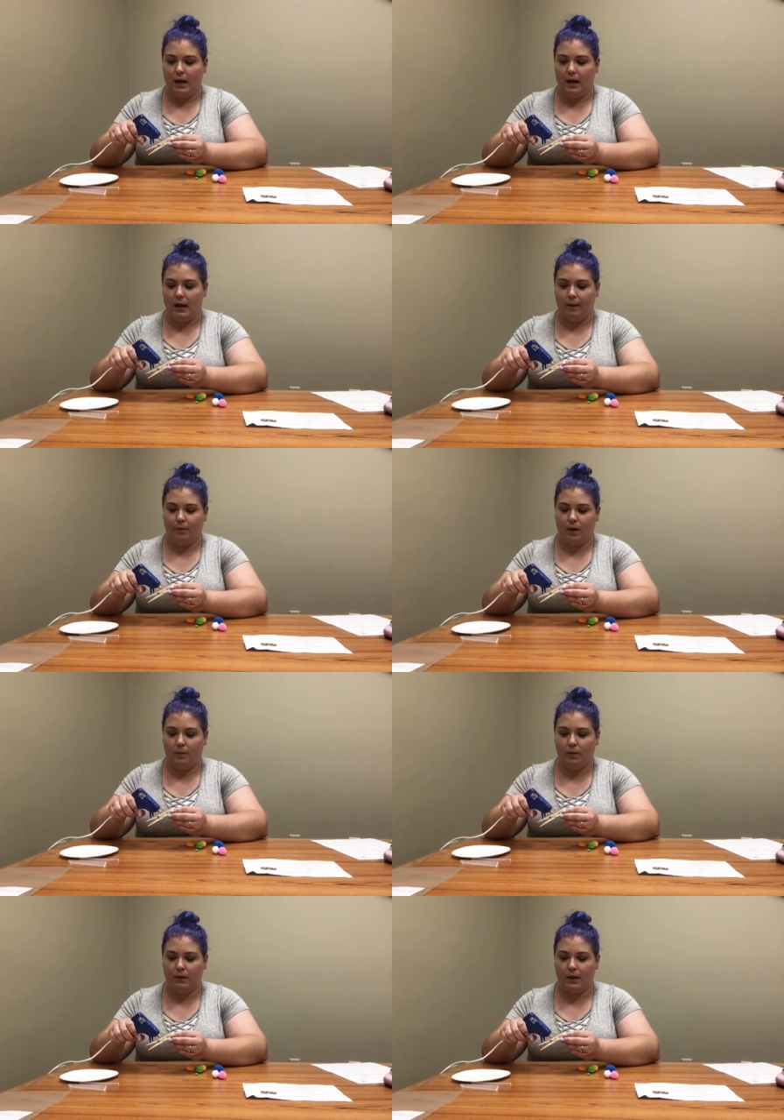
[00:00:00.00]
and I'm
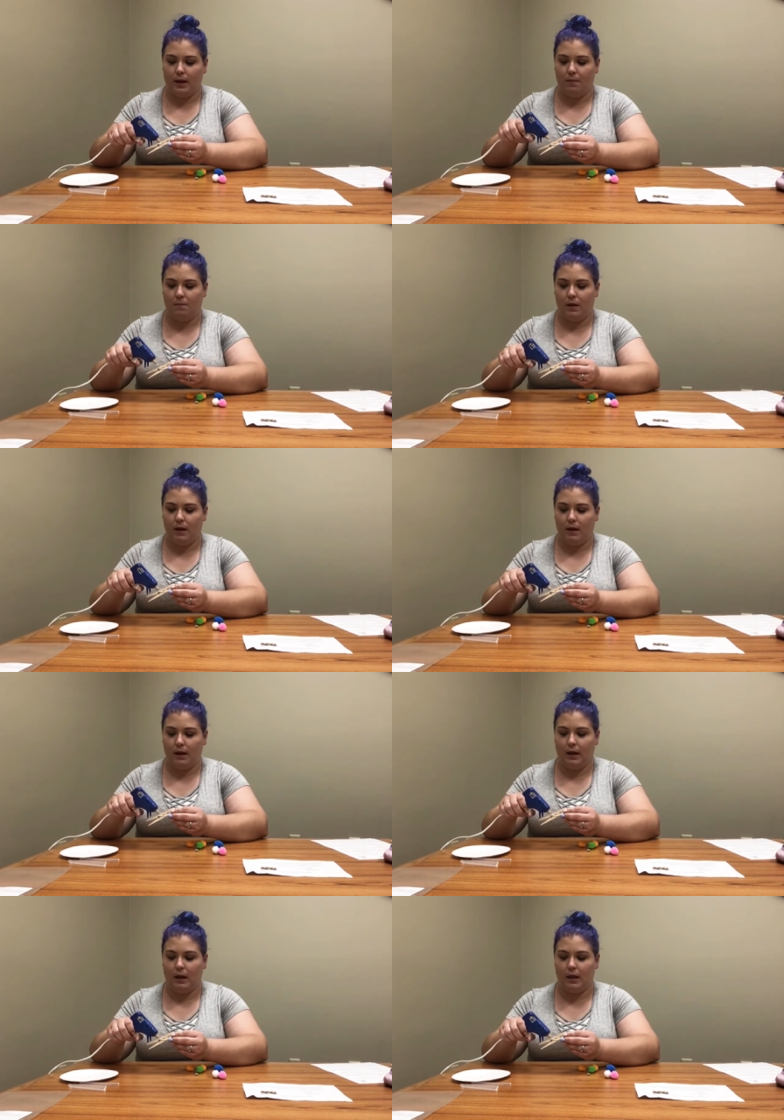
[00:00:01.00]
gonna put them
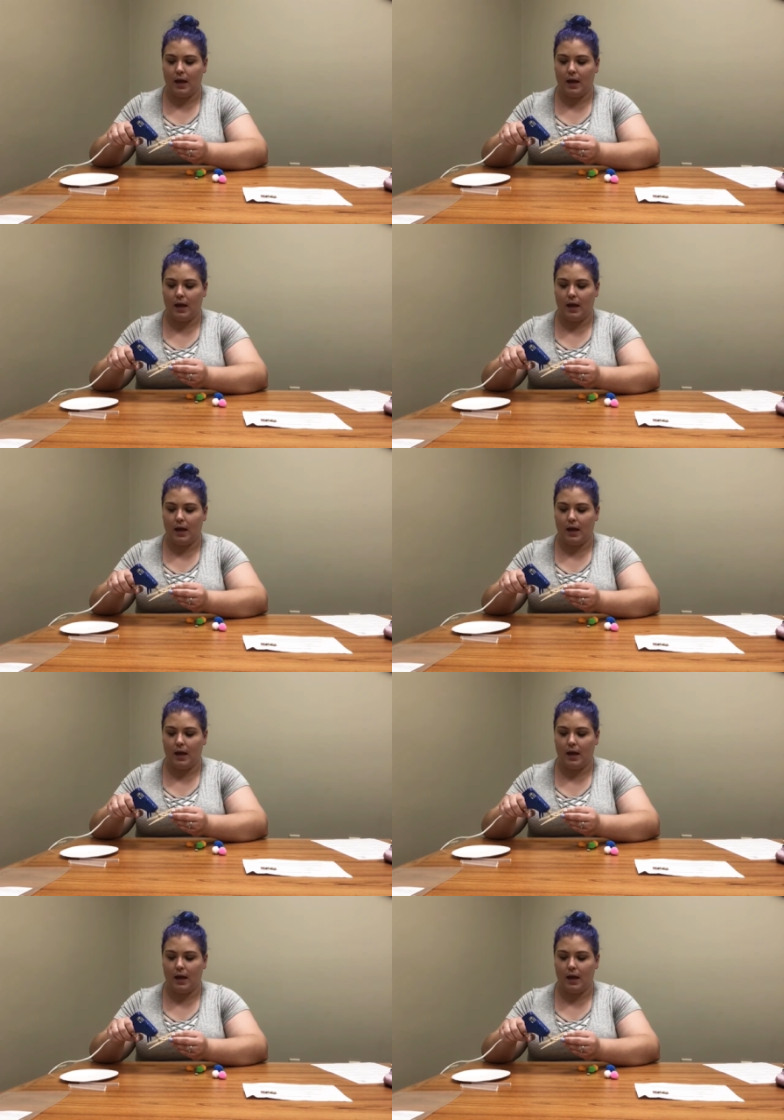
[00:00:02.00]
in a